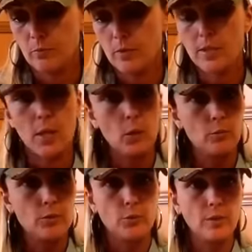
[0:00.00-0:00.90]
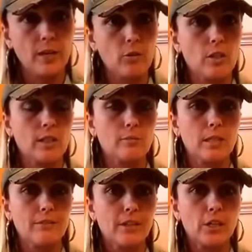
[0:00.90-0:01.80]
soaps or whatever can
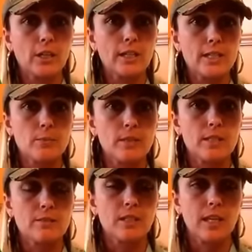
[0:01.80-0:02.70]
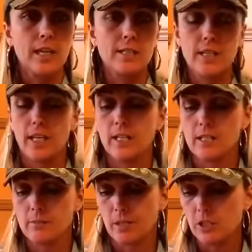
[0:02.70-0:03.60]
be very expensive. The Cascade
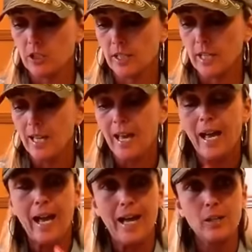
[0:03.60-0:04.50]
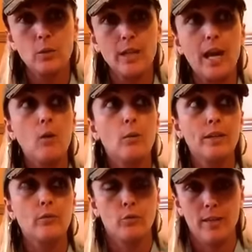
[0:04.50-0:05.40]
especially. I quit. I
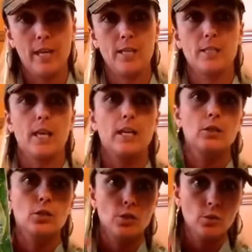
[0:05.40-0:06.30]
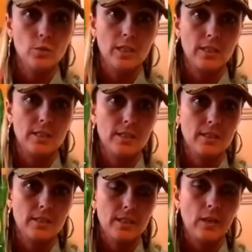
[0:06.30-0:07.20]
went from Cascade to this.
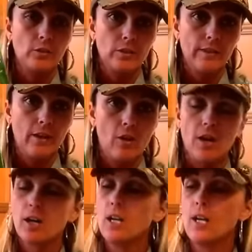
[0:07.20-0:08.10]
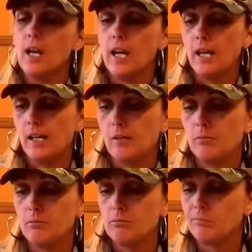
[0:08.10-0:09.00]
This is how good they are.
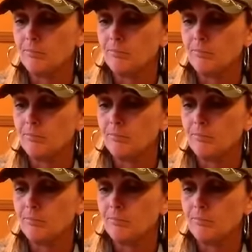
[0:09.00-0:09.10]
Um,